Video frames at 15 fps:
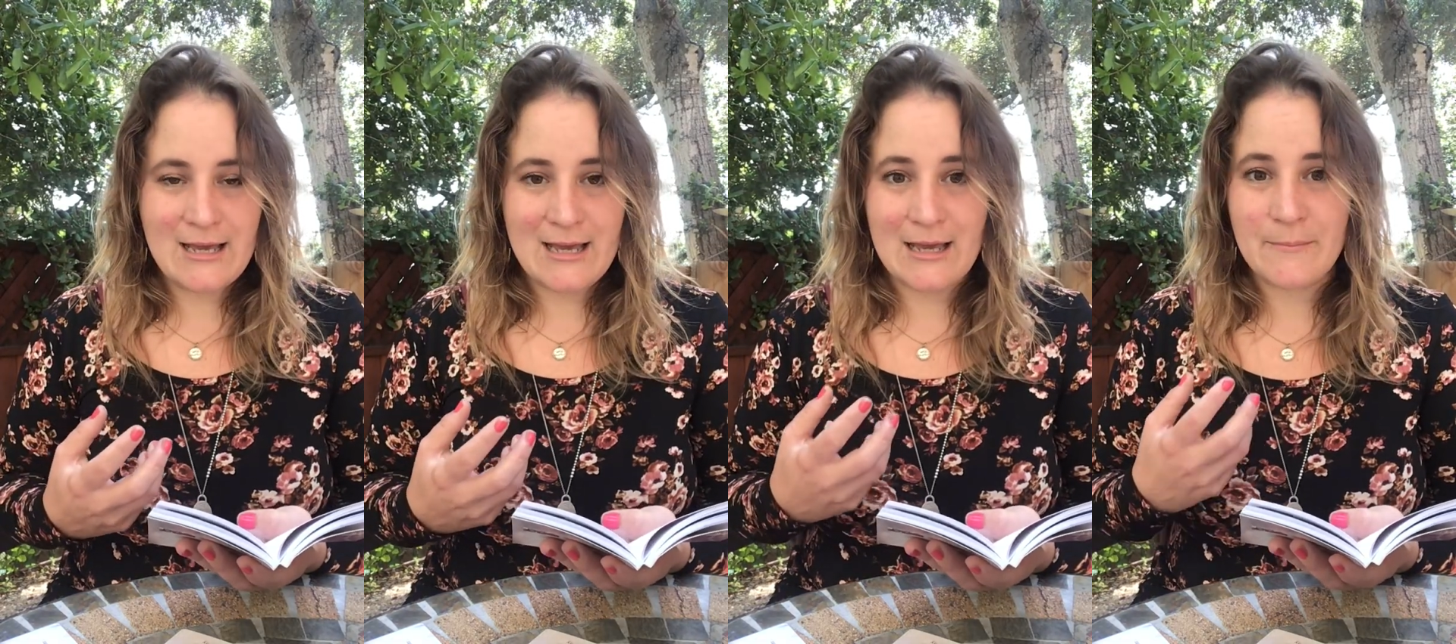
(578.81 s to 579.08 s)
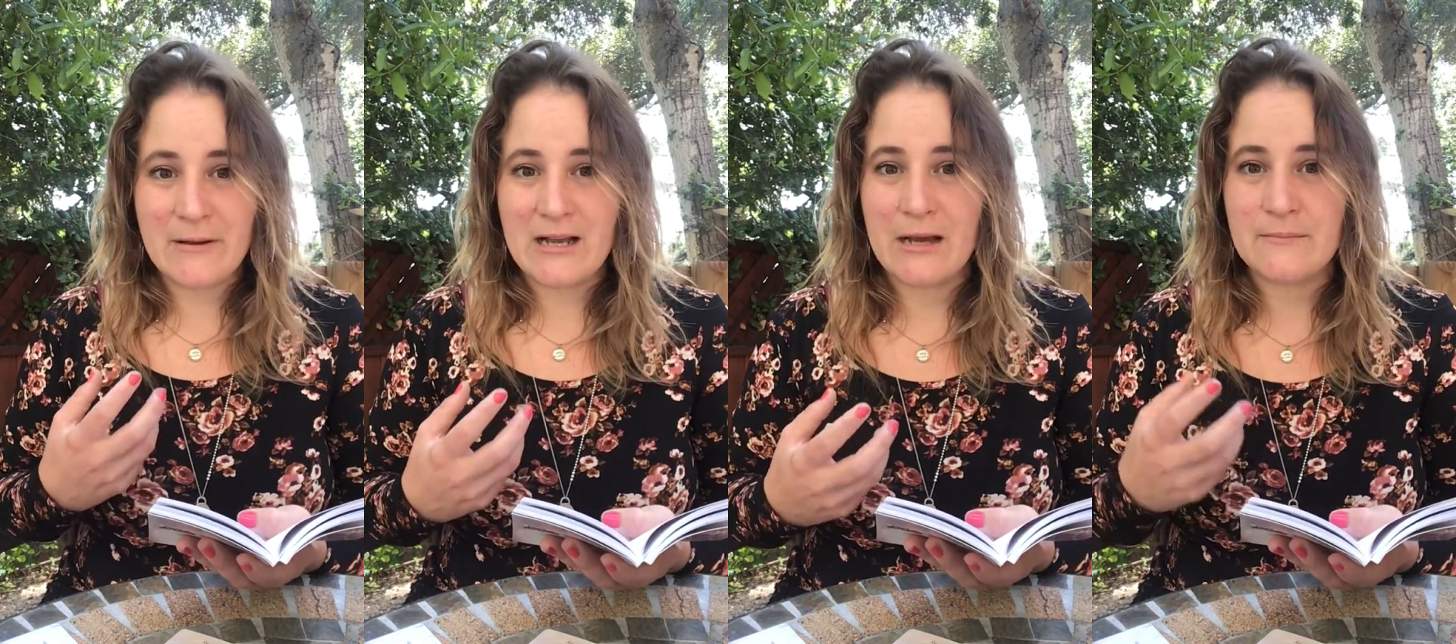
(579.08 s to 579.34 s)
it
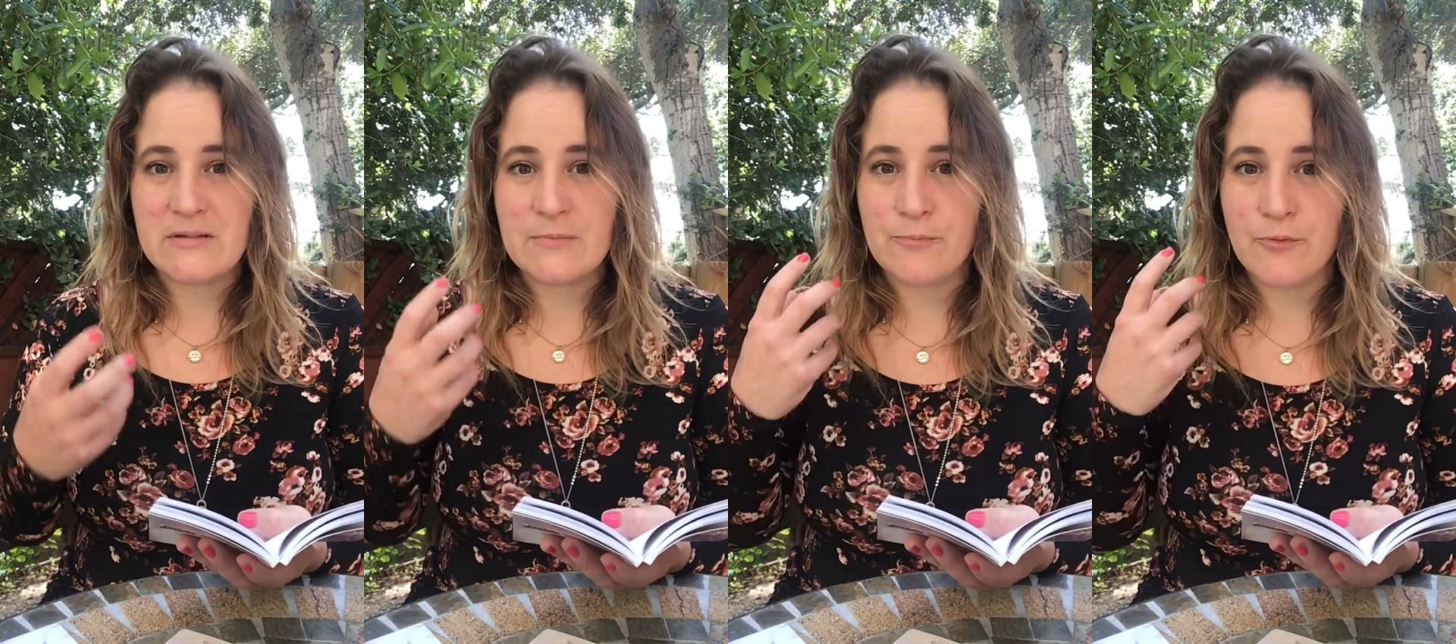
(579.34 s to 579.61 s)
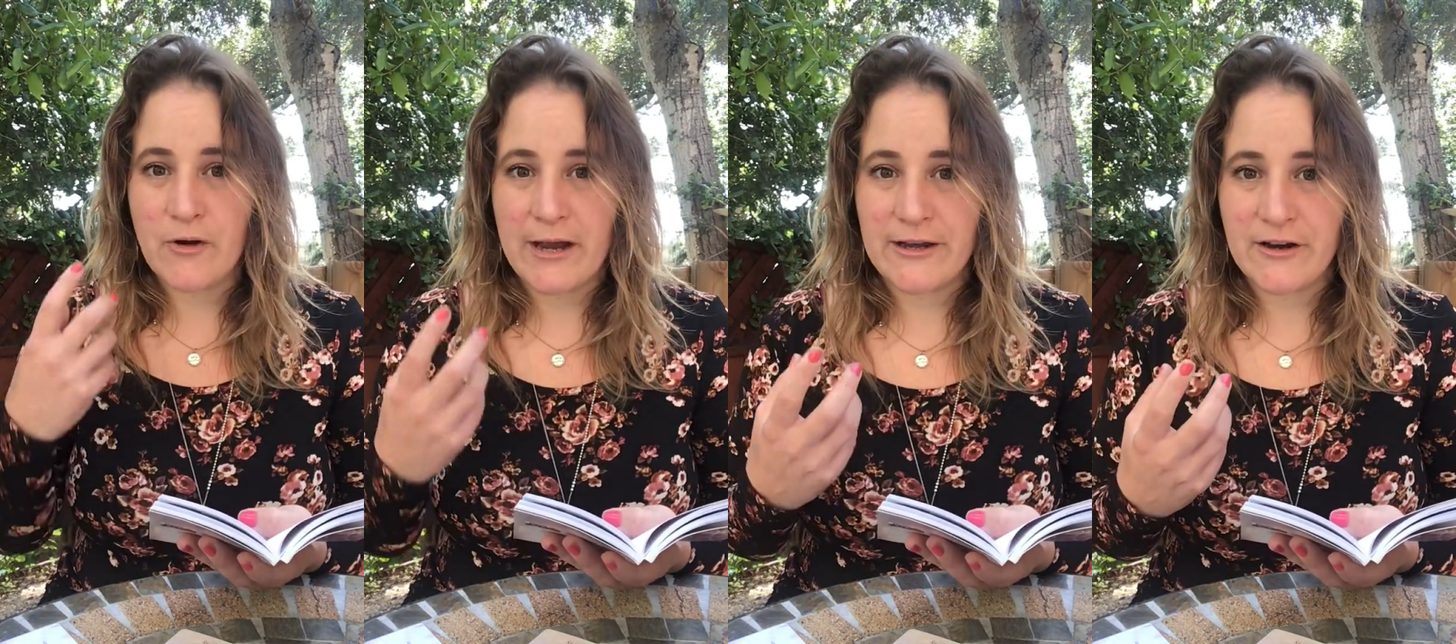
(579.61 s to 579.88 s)
becomes
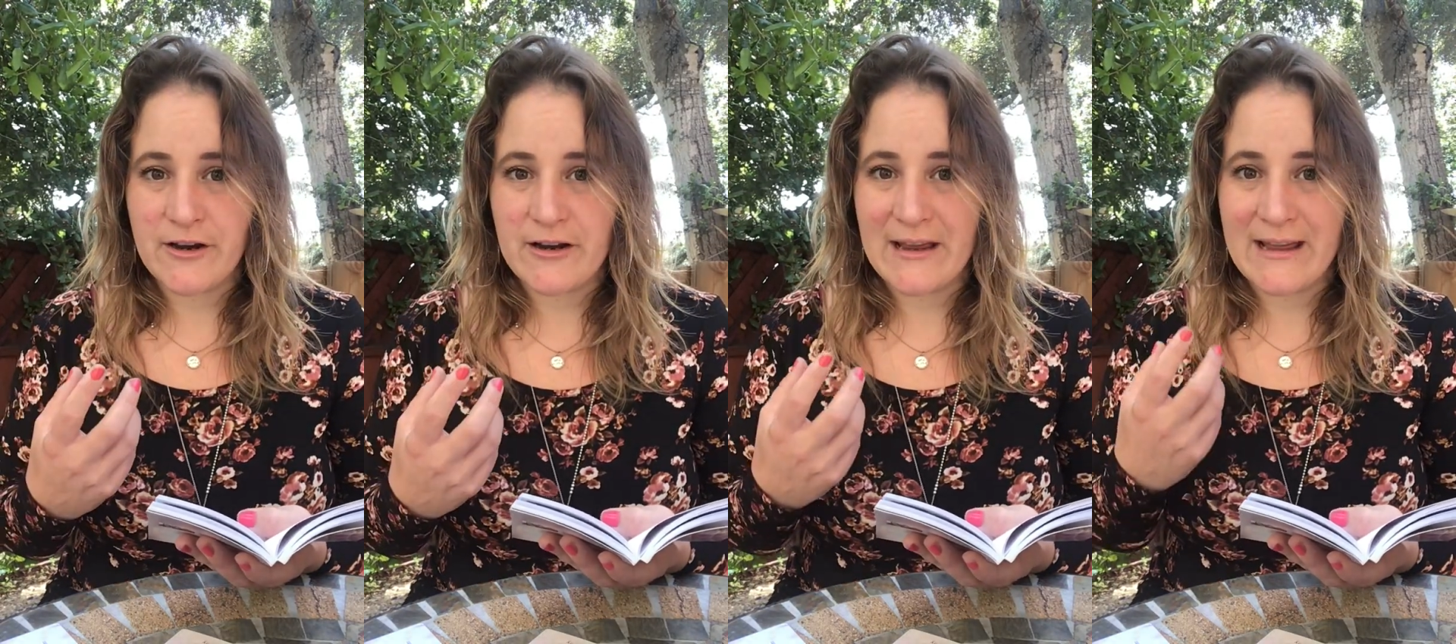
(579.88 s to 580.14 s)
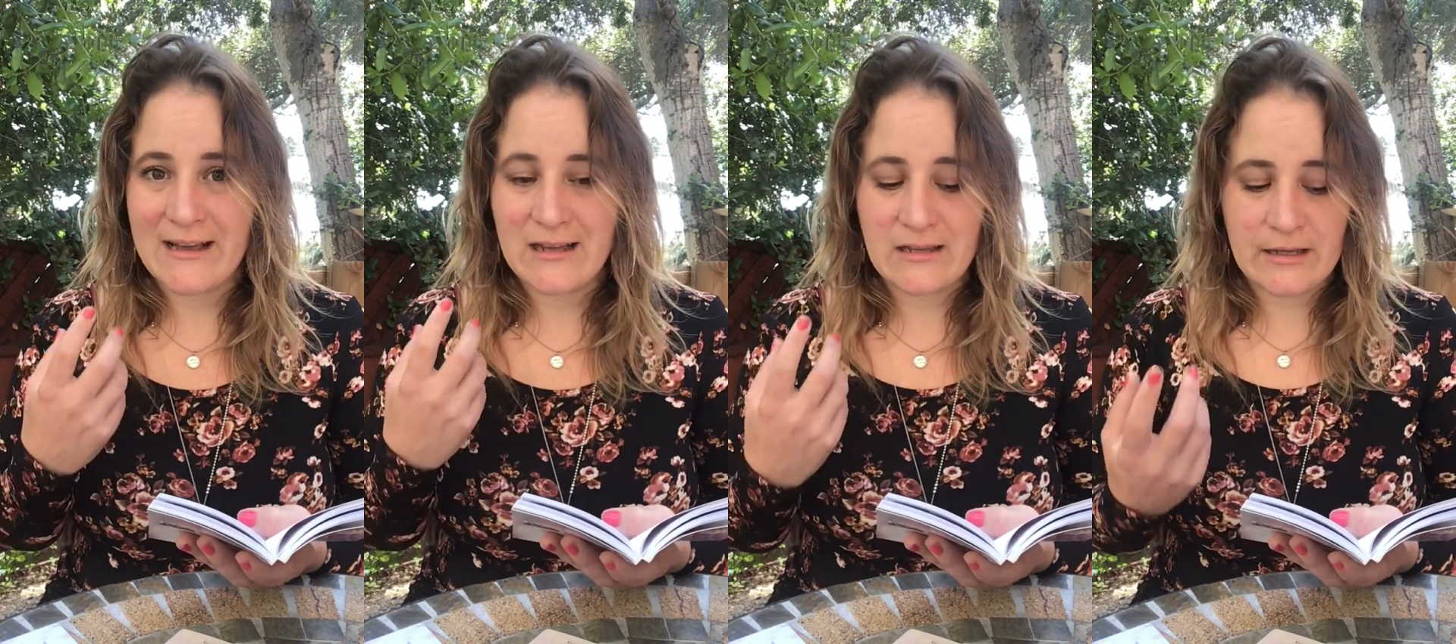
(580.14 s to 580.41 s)
brighter
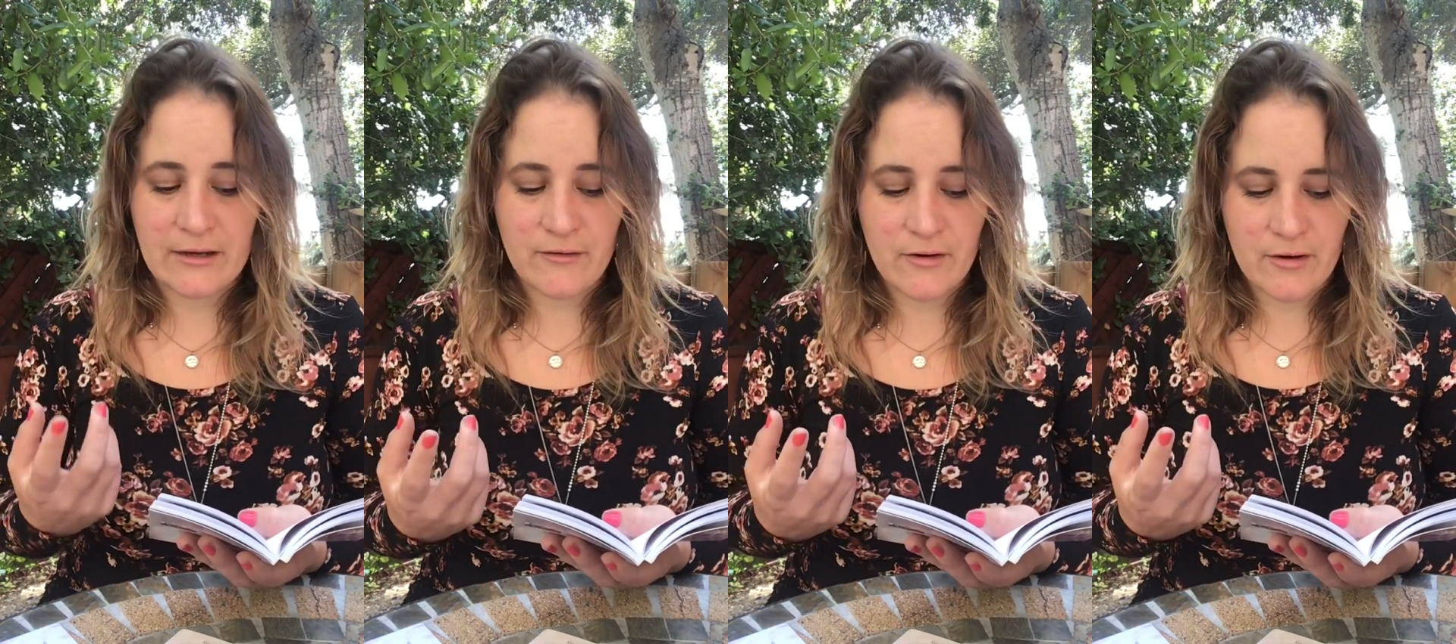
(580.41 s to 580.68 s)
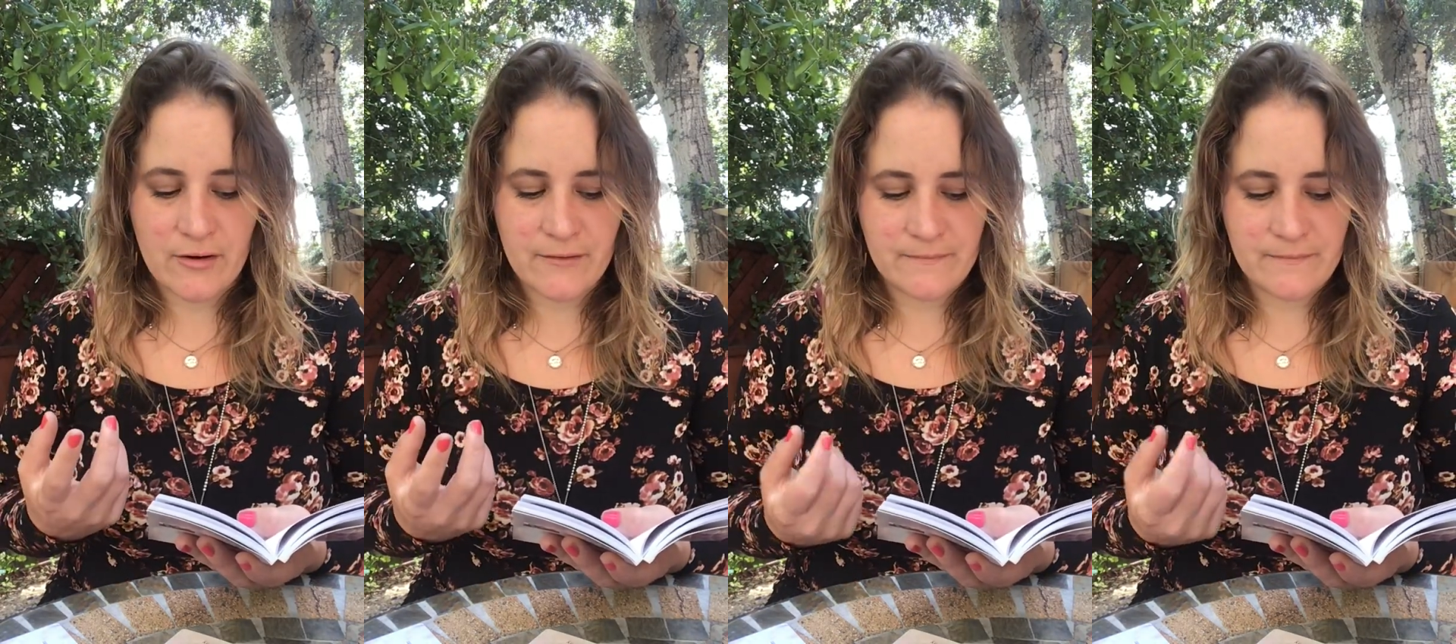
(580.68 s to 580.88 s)
and clearer.